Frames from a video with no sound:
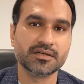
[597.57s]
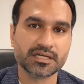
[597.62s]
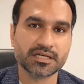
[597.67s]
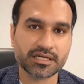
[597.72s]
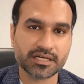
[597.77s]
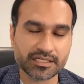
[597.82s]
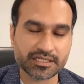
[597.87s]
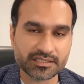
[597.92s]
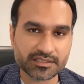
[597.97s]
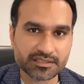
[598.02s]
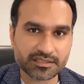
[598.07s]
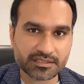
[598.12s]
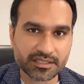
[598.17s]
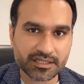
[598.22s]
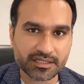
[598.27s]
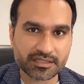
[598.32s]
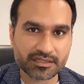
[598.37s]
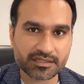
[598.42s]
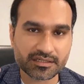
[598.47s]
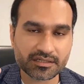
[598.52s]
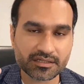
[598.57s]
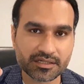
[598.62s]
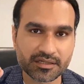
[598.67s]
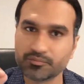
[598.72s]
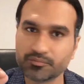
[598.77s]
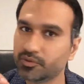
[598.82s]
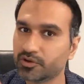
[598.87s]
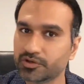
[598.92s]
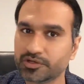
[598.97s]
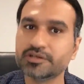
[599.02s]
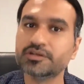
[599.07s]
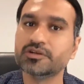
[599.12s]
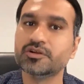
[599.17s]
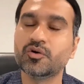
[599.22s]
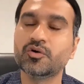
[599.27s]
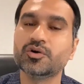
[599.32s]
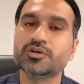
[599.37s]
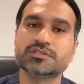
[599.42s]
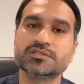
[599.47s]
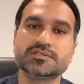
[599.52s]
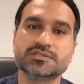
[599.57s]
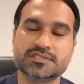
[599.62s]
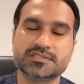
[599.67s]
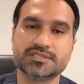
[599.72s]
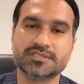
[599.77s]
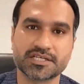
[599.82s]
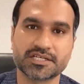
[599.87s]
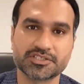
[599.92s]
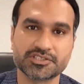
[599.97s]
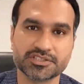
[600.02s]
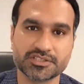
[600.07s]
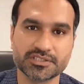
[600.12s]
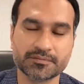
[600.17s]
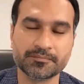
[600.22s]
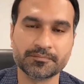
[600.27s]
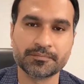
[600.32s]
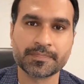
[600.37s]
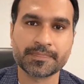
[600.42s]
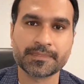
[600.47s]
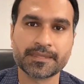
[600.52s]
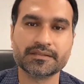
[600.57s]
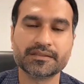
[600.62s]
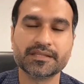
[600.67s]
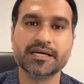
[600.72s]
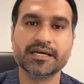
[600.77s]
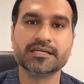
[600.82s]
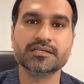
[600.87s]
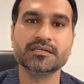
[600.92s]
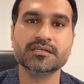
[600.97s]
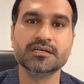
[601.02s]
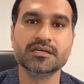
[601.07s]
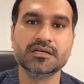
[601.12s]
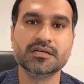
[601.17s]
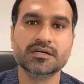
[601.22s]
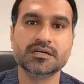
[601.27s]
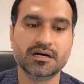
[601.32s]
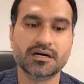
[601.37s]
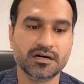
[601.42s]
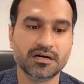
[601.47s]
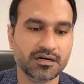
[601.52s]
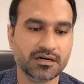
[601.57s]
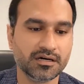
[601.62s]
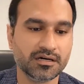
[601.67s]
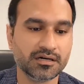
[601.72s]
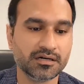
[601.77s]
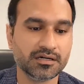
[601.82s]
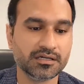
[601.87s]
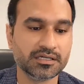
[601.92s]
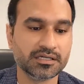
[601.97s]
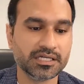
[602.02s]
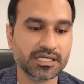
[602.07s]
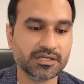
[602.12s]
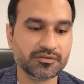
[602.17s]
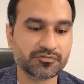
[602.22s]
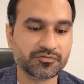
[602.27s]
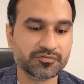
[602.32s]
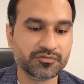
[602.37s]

in their important notes section that if